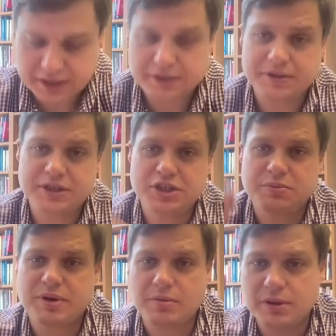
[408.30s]
transition
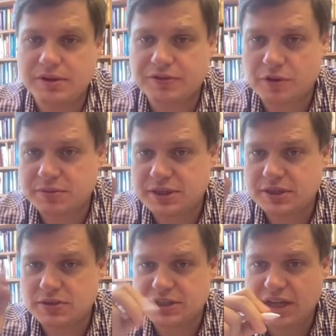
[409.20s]
probability from
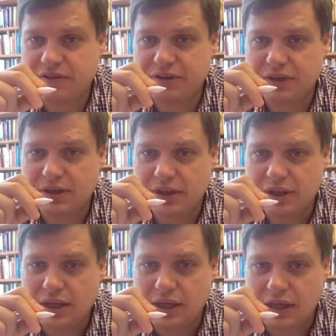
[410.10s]
6 to 7
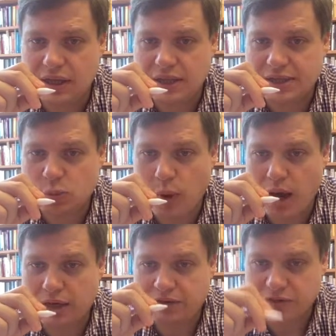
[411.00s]
is
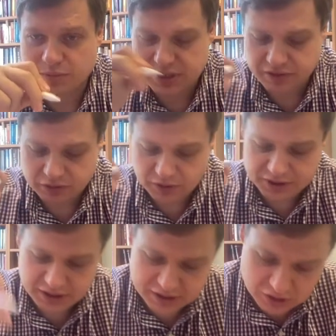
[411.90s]
1, and from 7 to
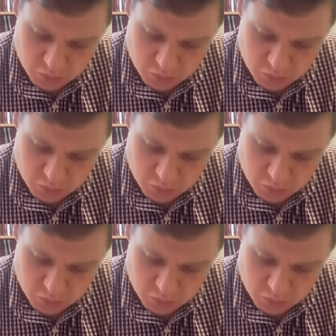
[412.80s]
6 is